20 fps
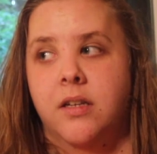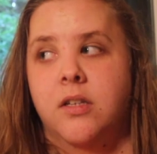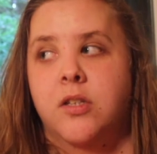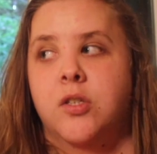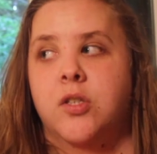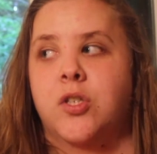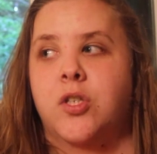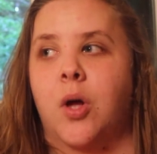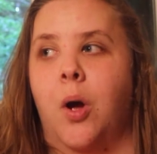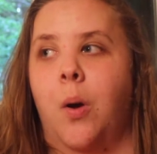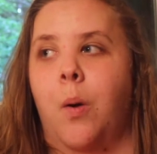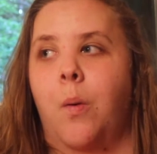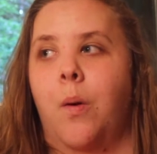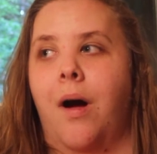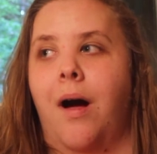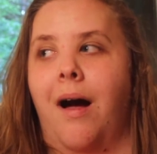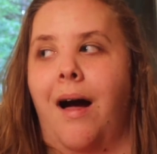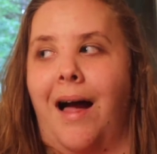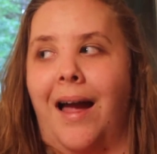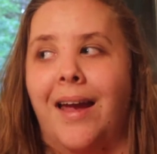
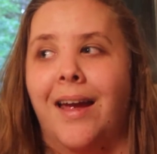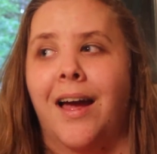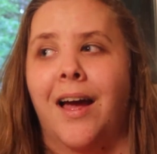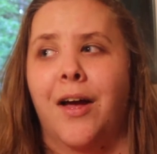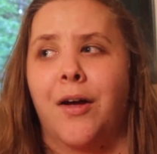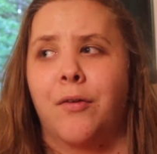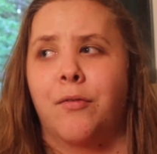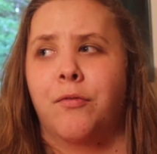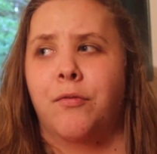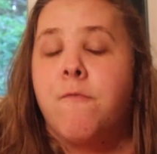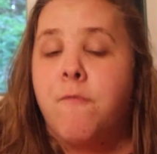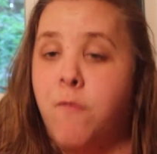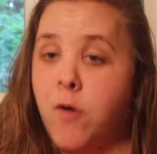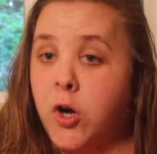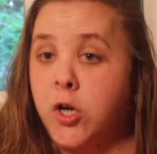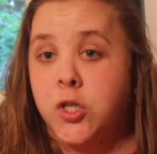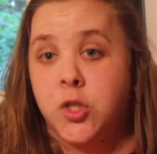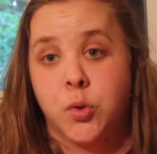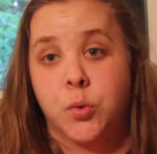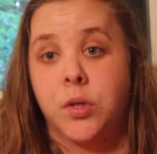So I have
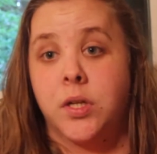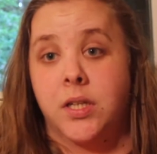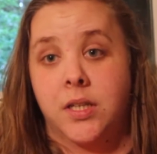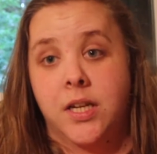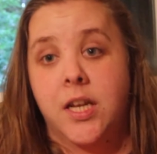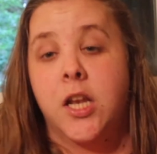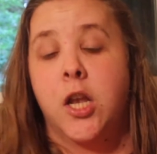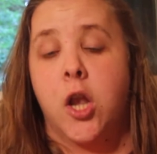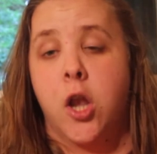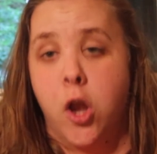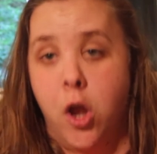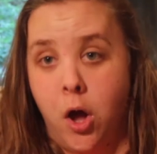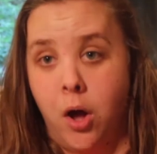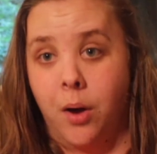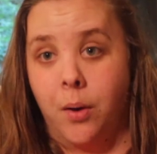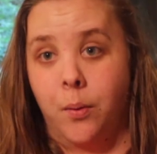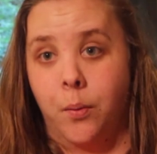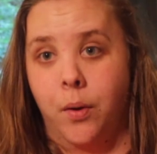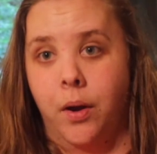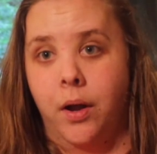virtually
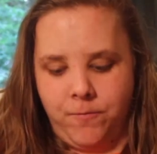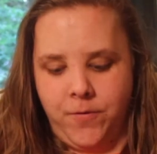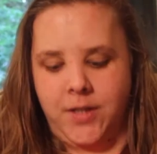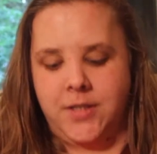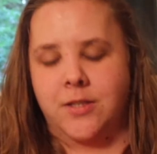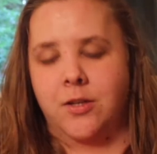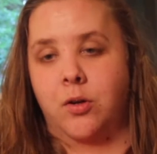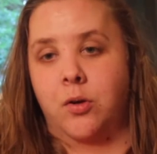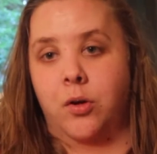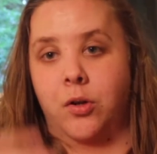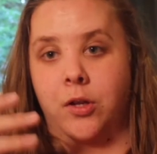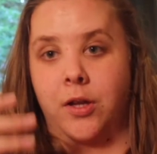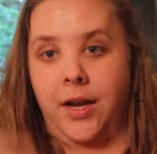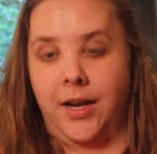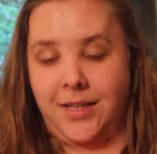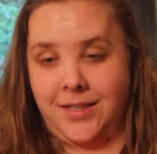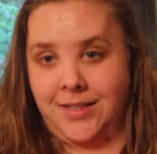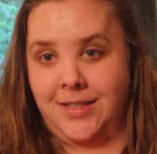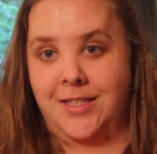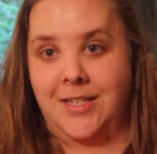no physical
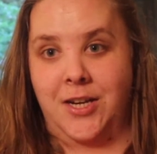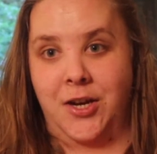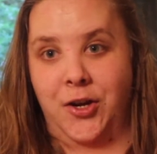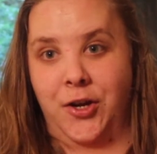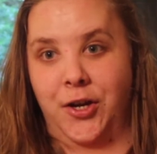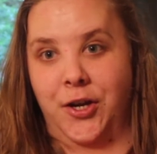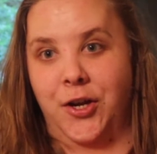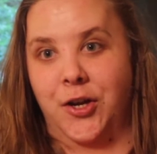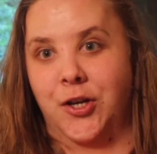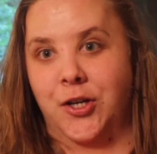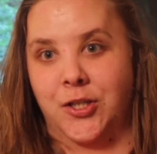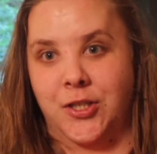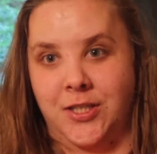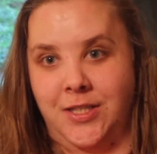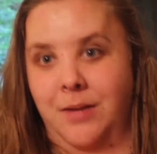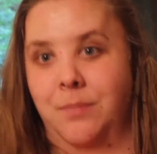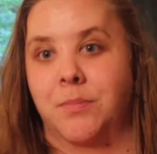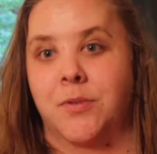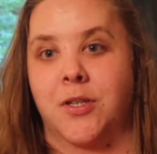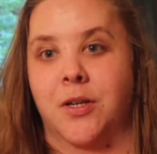exterior
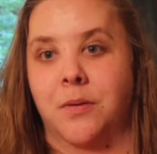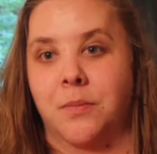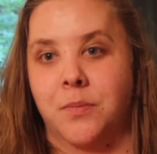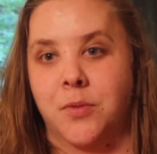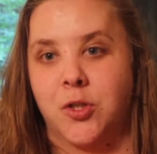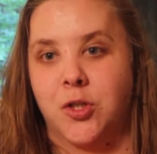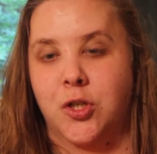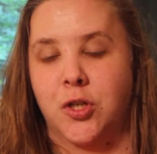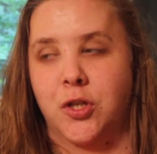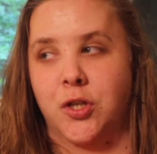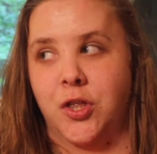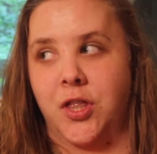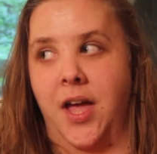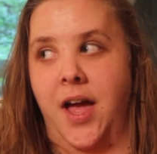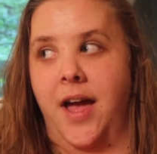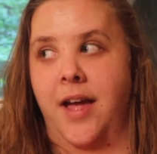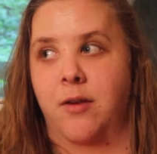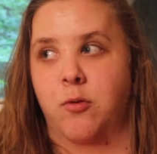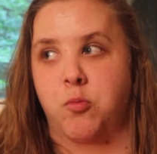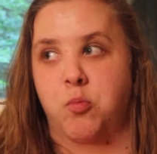symptoms
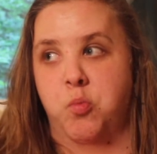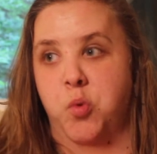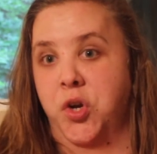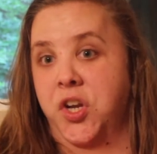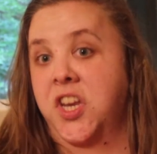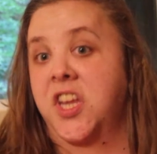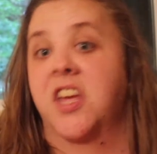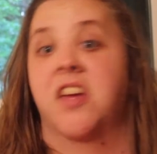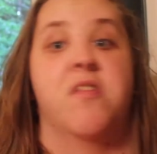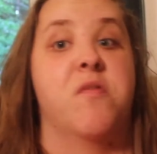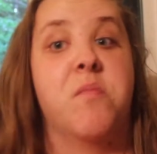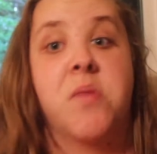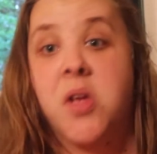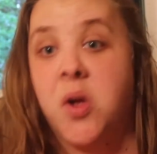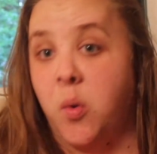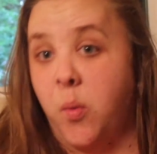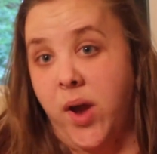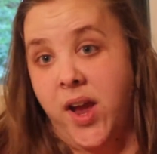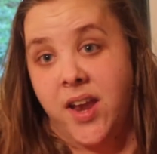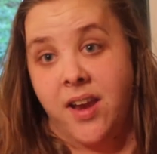that would give me
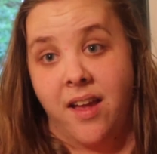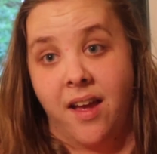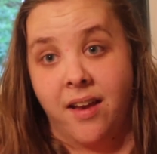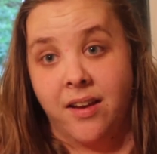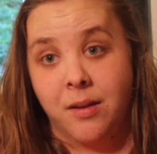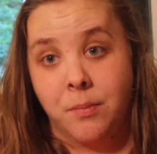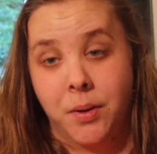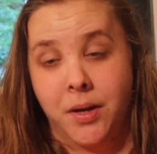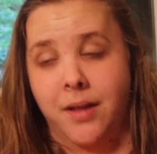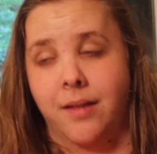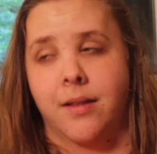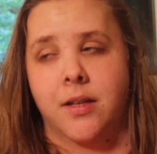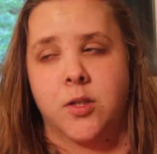away to anybody.